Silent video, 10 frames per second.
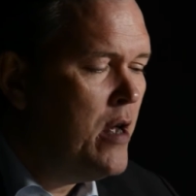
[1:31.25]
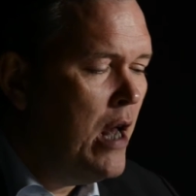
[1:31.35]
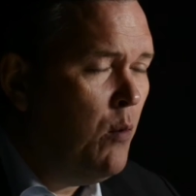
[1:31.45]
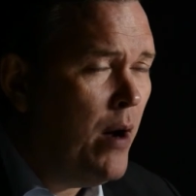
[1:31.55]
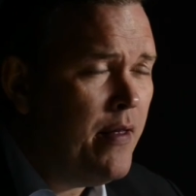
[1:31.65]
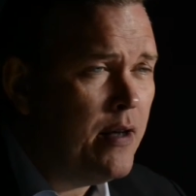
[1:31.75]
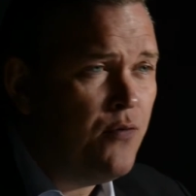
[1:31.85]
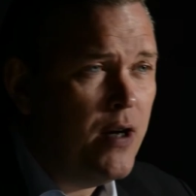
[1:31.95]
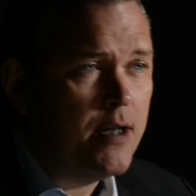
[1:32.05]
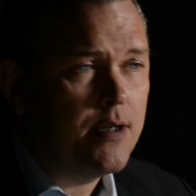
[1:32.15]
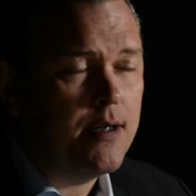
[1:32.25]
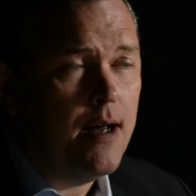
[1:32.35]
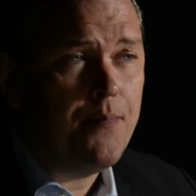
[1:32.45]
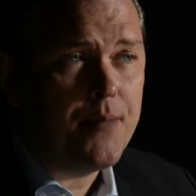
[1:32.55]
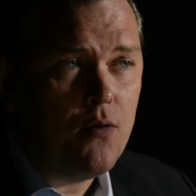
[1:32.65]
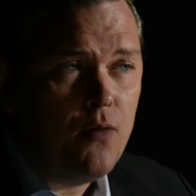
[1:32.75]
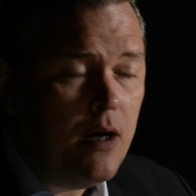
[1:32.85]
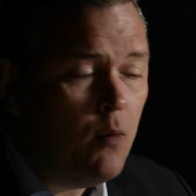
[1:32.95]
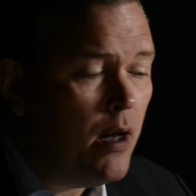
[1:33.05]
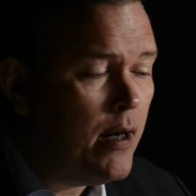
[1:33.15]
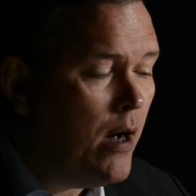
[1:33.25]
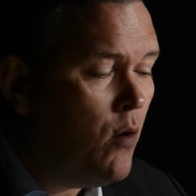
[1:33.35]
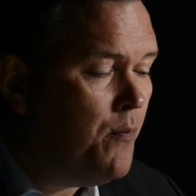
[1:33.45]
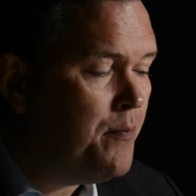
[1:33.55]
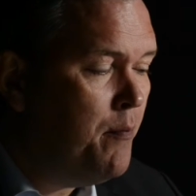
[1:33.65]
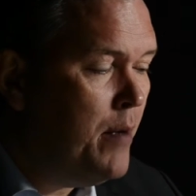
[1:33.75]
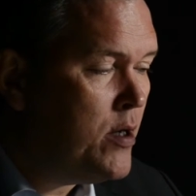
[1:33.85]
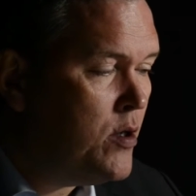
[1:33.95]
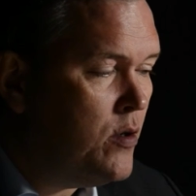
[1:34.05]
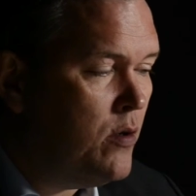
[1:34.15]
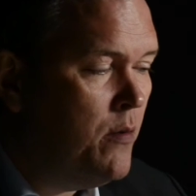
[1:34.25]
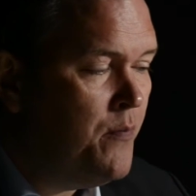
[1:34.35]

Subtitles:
A wine that drinks really well now, but